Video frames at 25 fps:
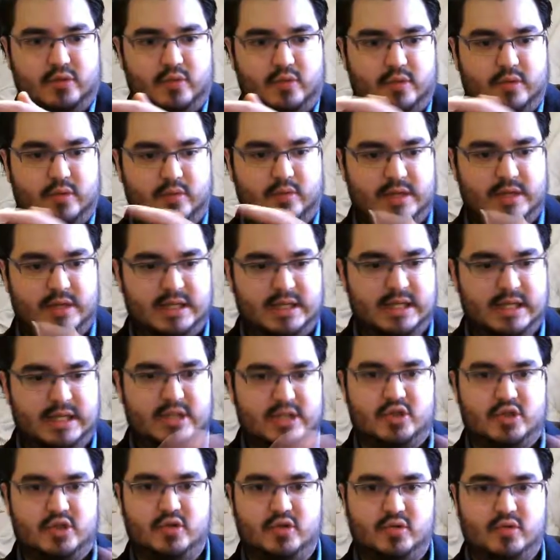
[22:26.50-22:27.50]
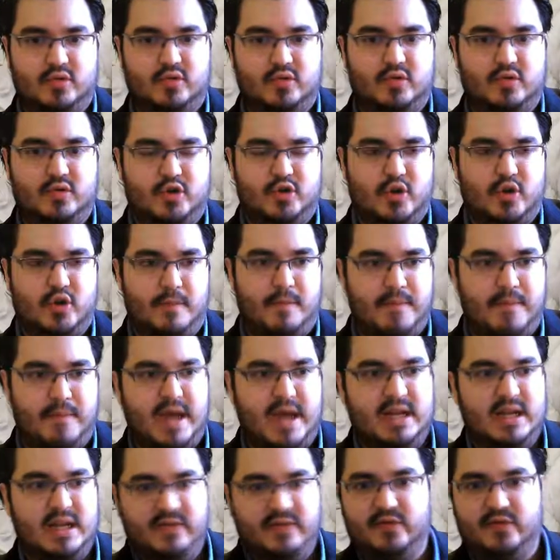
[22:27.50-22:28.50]
We need to
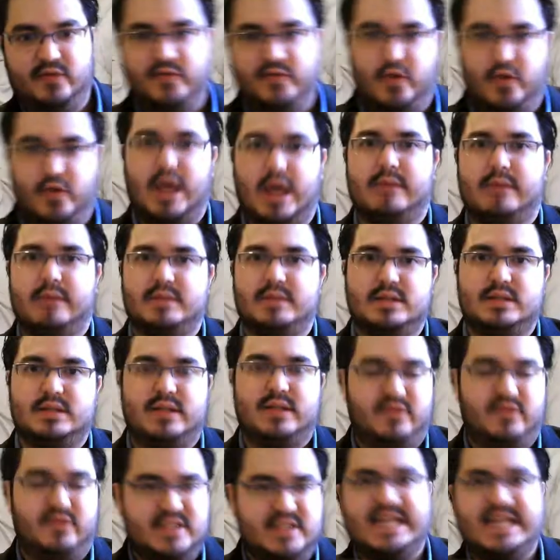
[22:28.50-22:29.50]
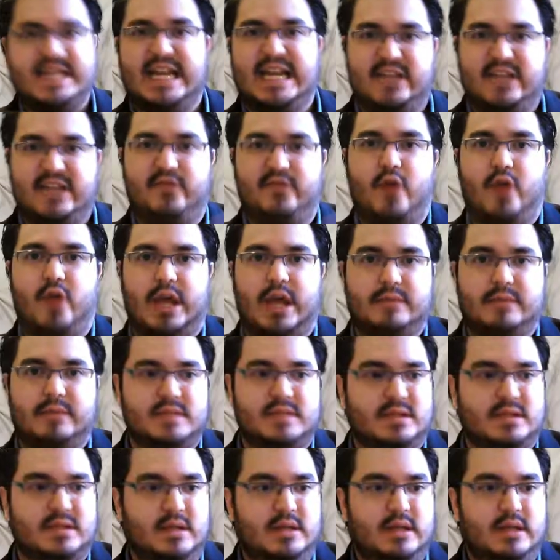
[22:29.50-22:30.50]
compare different frames, different static
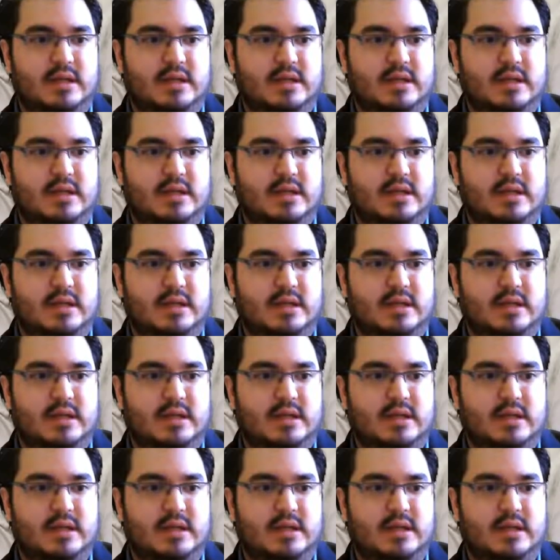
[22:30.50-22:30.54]
frames,